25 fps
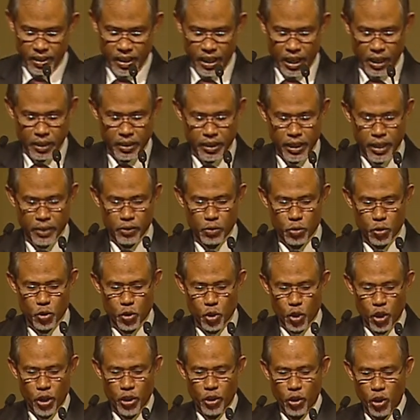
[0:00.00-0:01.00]
I'm glad to
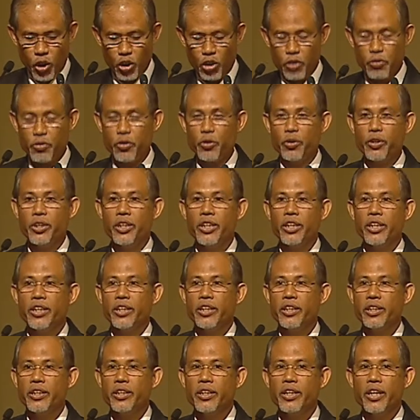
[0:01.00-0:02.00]
join all of you
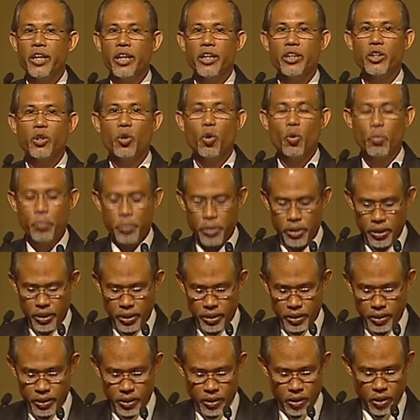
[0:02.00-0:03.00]
here at the
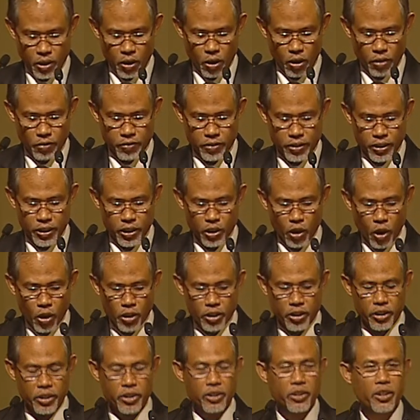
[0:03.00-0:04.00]
opening of the
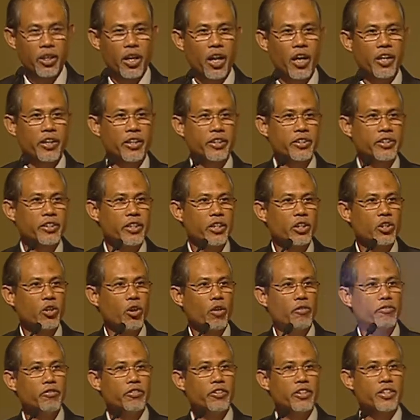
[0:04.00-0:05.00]
inaugural RSA
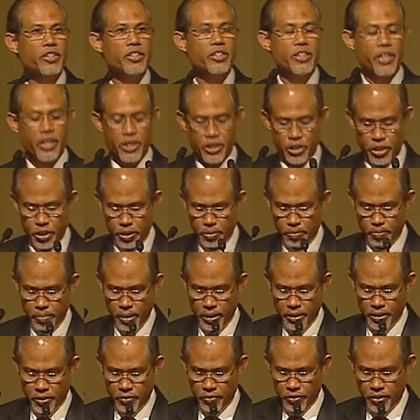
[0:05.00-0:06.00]
Conference Asia
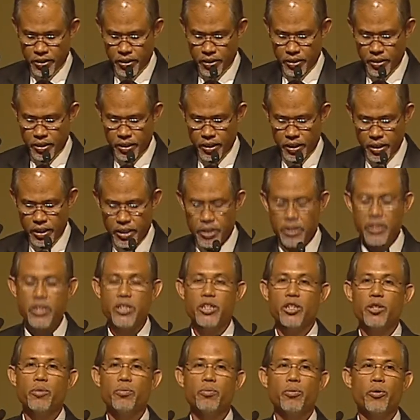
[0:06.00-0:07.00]
Pacific in
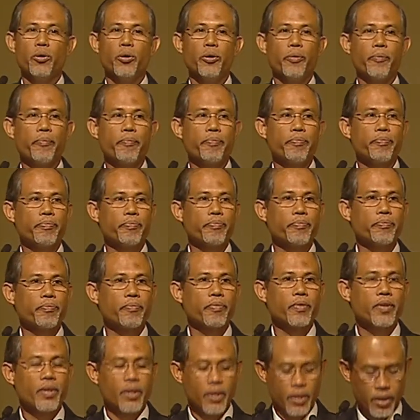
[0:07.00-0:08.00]
Singapore.
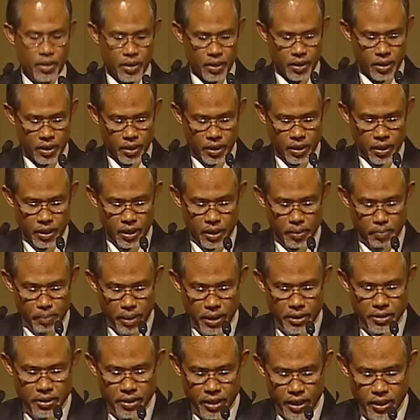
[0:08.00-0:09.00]

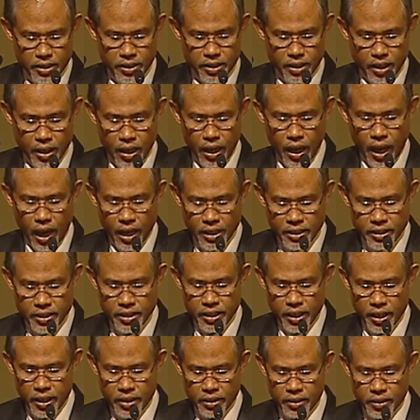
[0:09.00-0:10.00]
Amongst us are
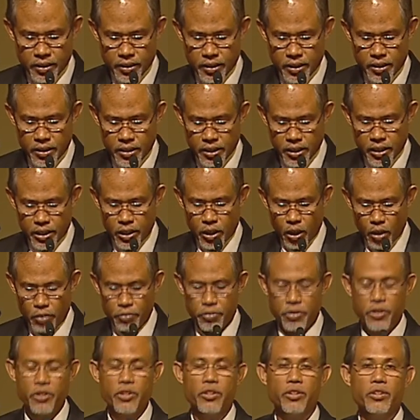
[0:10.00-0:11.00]
ASEAN senior
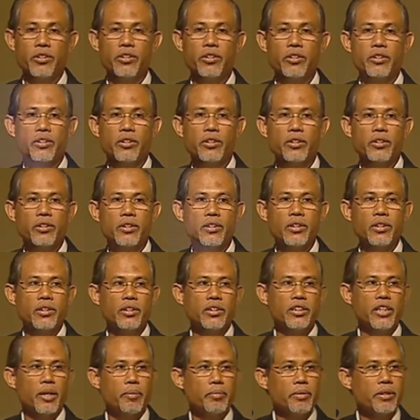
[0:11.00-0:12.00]
officials,
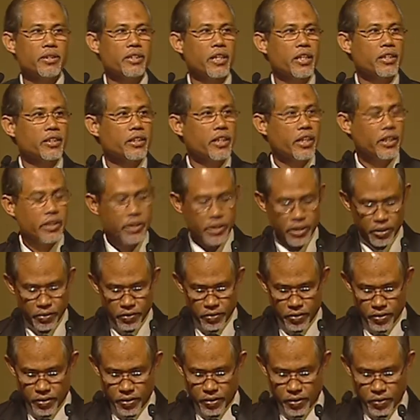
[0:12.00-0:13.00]

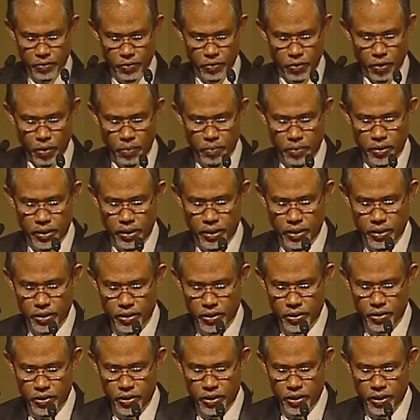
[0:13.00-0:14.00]
representatives from the
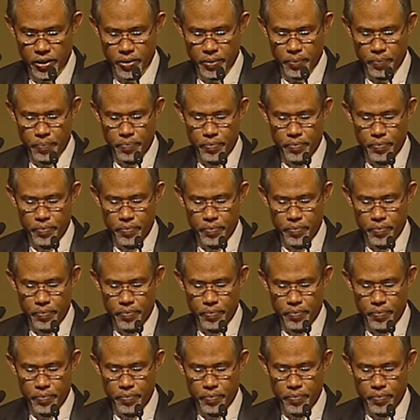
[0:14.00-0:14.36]
industry,